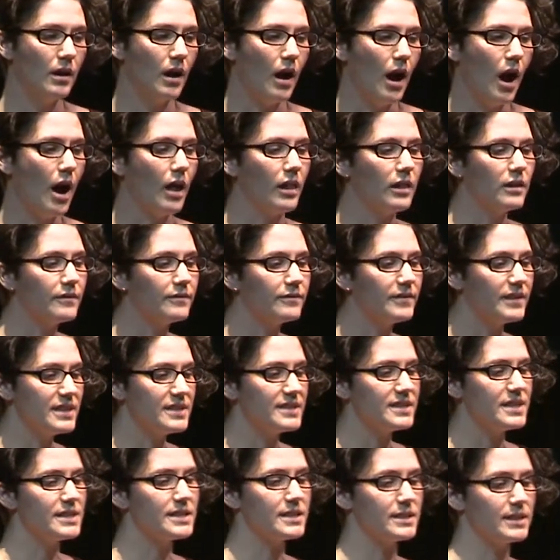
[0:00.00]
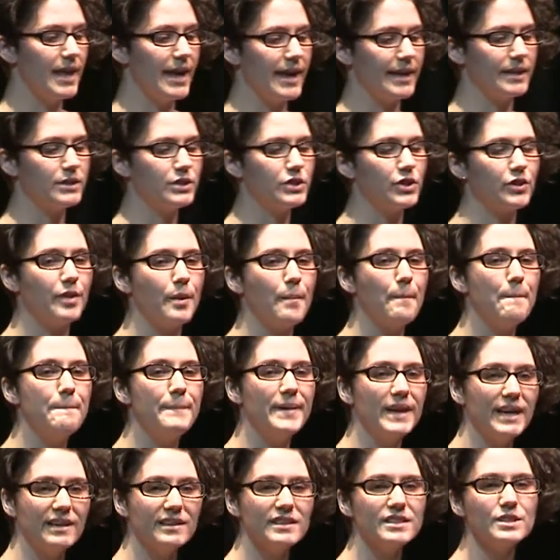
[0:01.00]
All of this has led to the
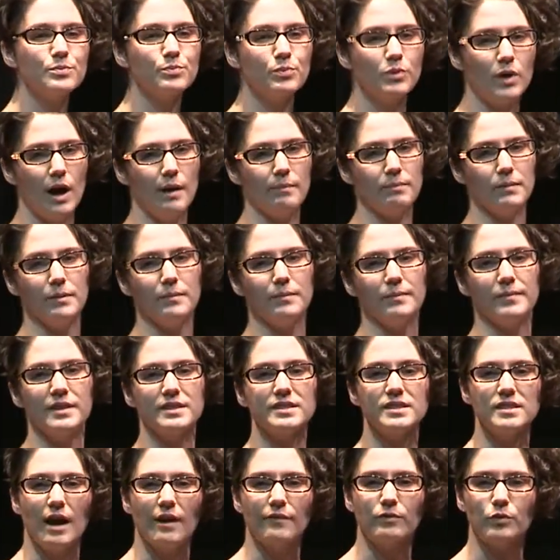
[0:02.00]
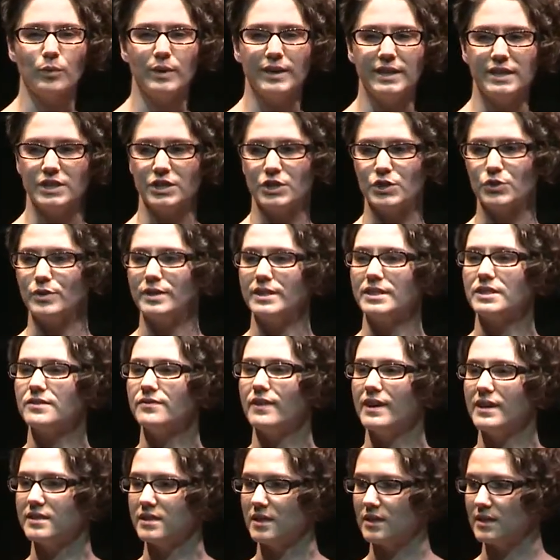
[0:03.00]
biggest problem the software industry is
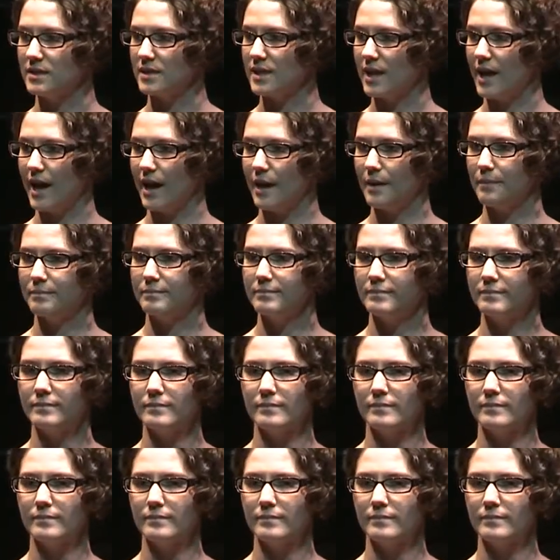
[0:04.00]
facing today.